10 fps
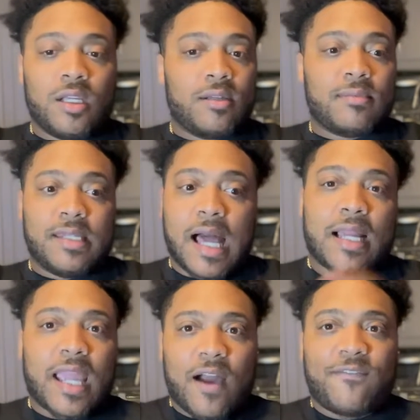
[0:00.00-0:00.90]

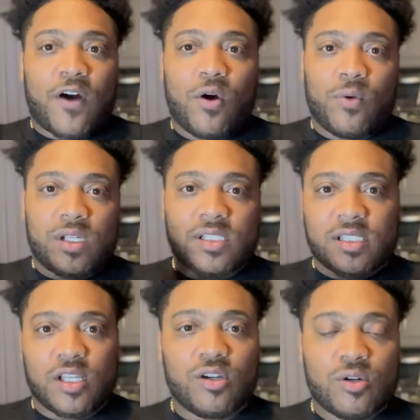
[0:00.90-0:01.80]
knockout phone. It's
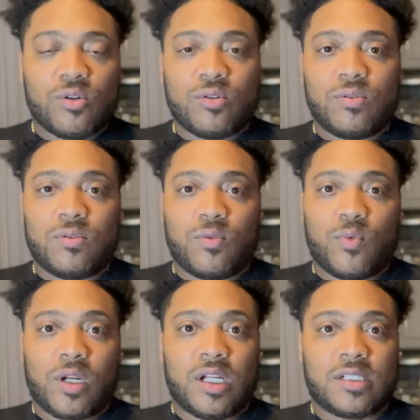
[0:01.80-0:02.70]
still
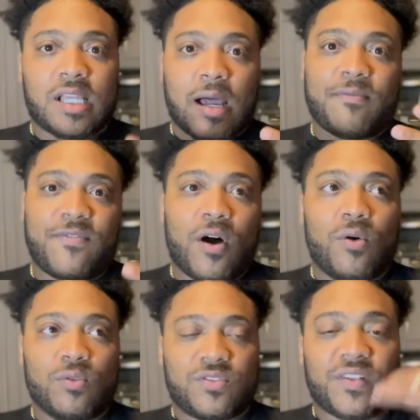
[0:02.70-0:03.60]
one of the top
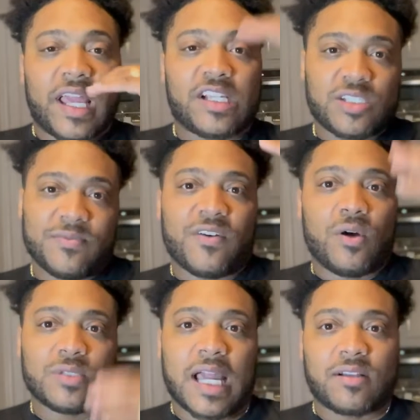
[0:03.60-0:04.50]
phones, flagship
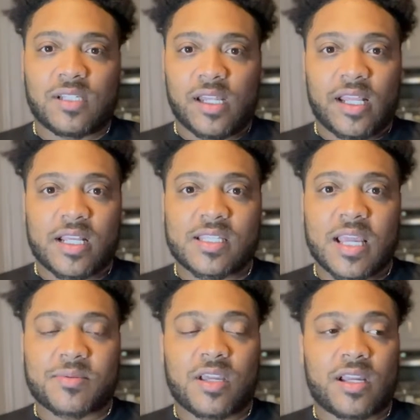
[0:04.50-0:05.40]
phones out today that
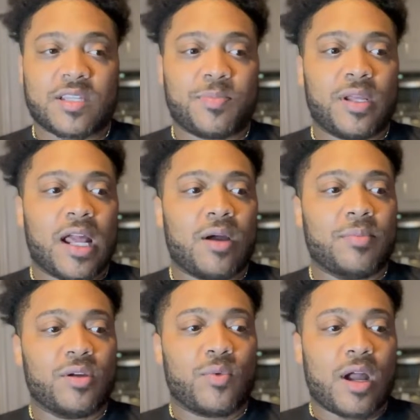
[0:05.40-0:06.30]
Samsung has put out.
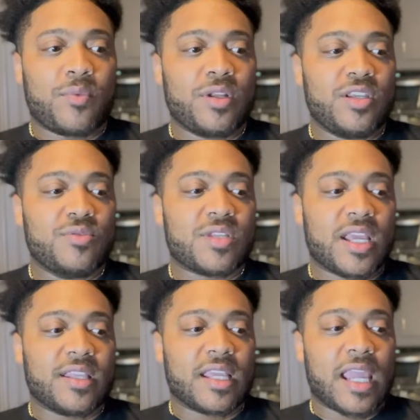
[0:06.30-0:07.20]
But why wouldn't you
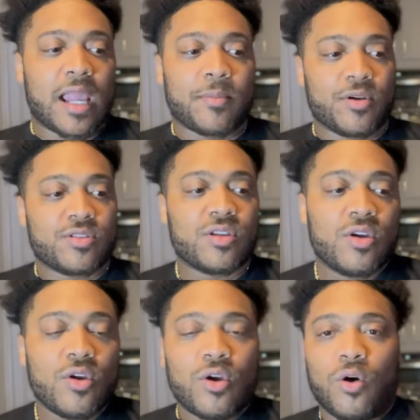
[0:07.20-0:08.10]
take the cameras
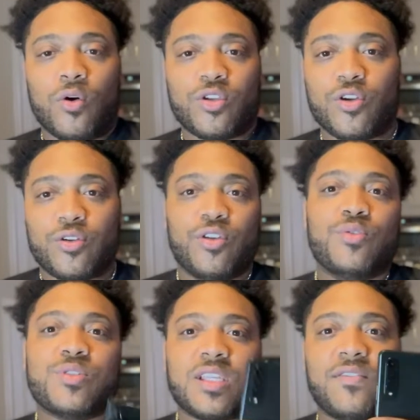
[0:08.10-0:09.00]
on your
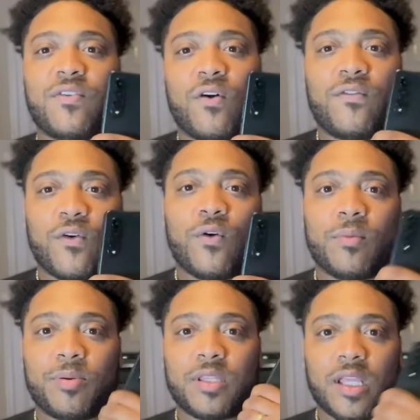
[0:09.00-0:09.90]
new Z Fold 4
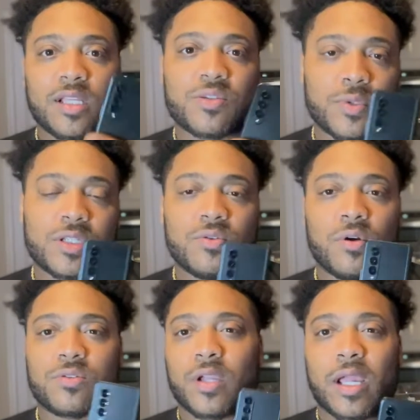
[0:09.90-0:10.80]
and put the S22
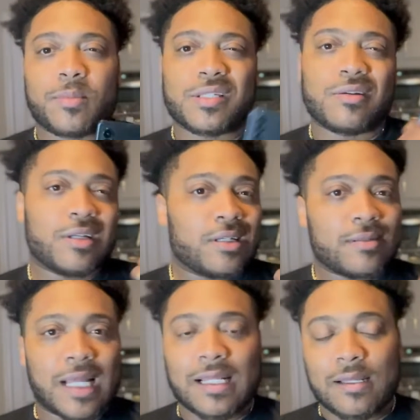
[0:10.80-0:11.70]
Ultra cameras on there?
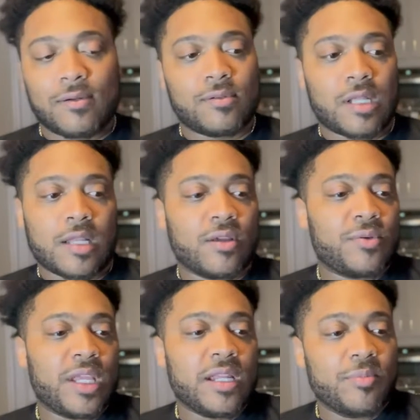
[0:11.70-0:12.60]
I
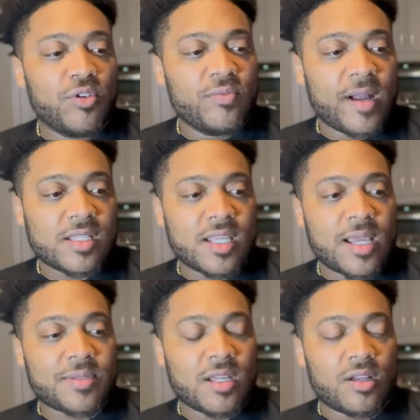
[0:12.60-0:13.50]
don't get the move by
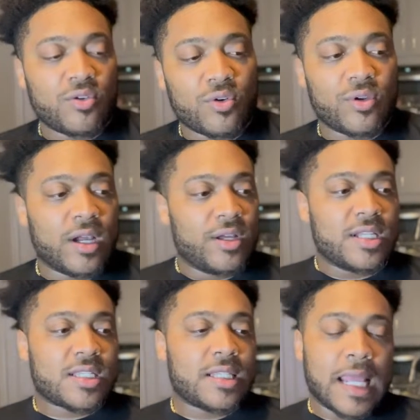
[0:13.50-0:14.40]
Samsung, nor do I
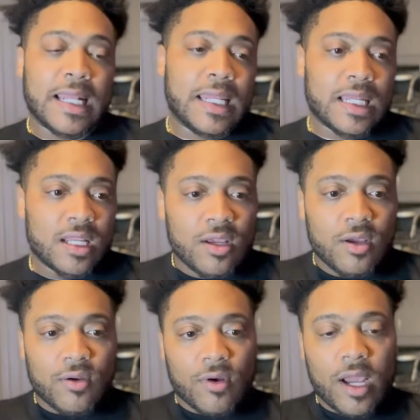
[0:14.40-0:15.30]
understand it,
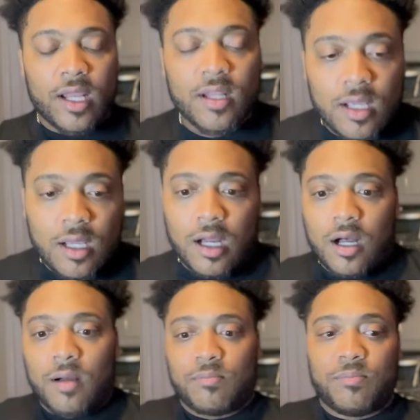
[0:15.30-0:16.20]
right?
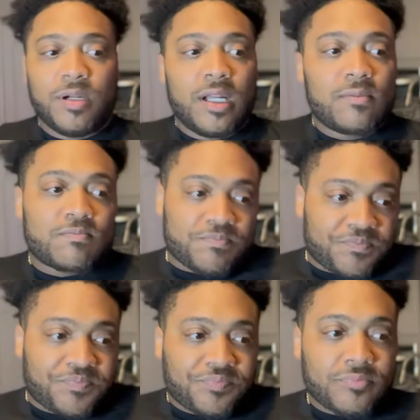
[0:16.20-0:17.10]
But
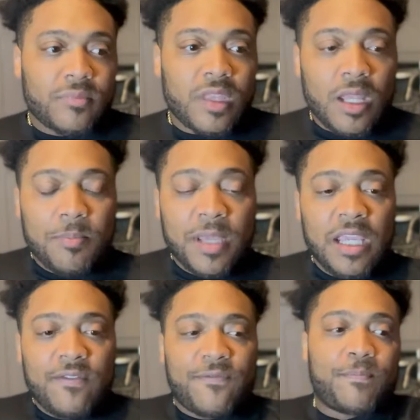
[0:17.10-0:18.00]

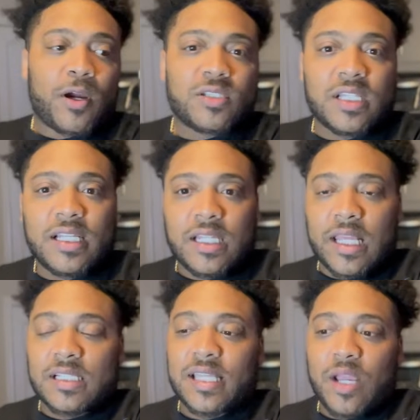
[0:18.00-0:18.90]
me personally,
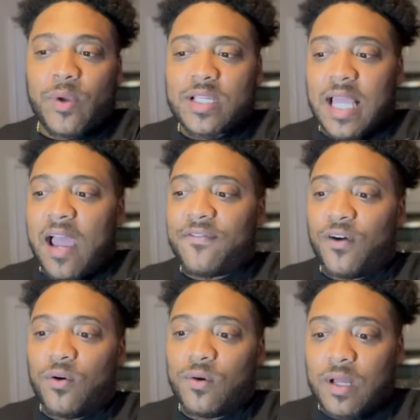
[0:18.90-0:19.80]
in the same way as
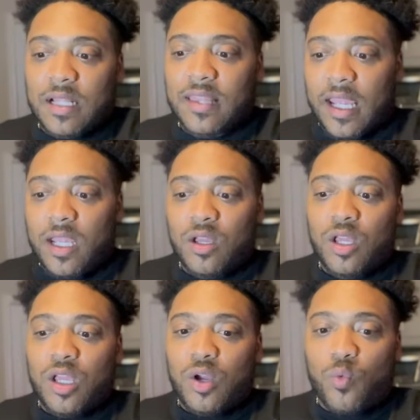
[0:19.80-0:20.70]
iPhone, I think
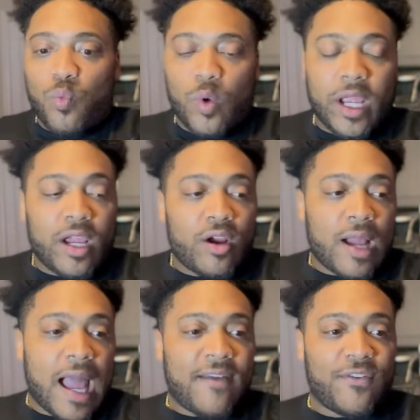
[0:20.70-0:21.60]
where
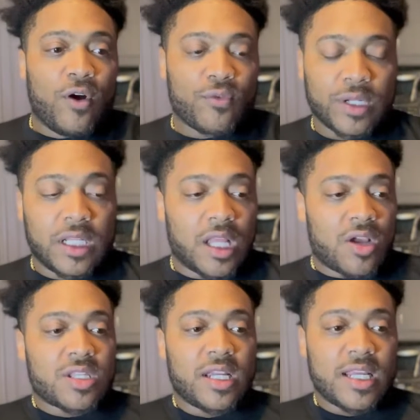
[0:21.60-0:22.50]
iPhone really
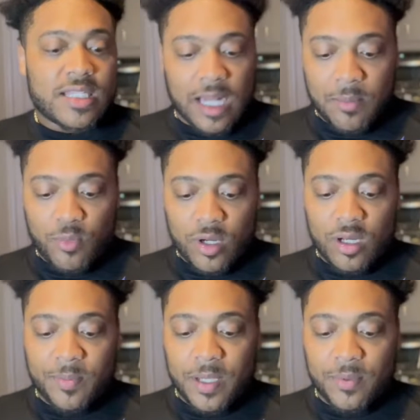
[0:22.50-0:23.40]
lost it is, and I'm one of
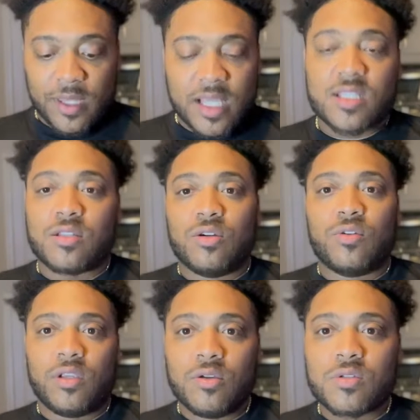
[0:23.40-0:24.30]
the people that still
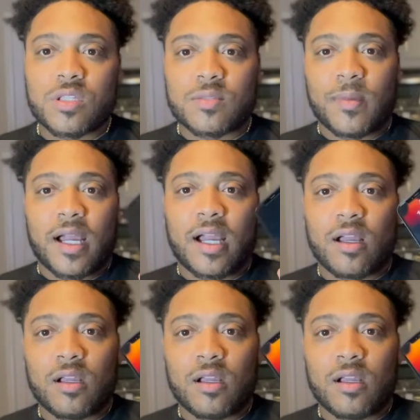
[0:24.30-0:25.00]
uses my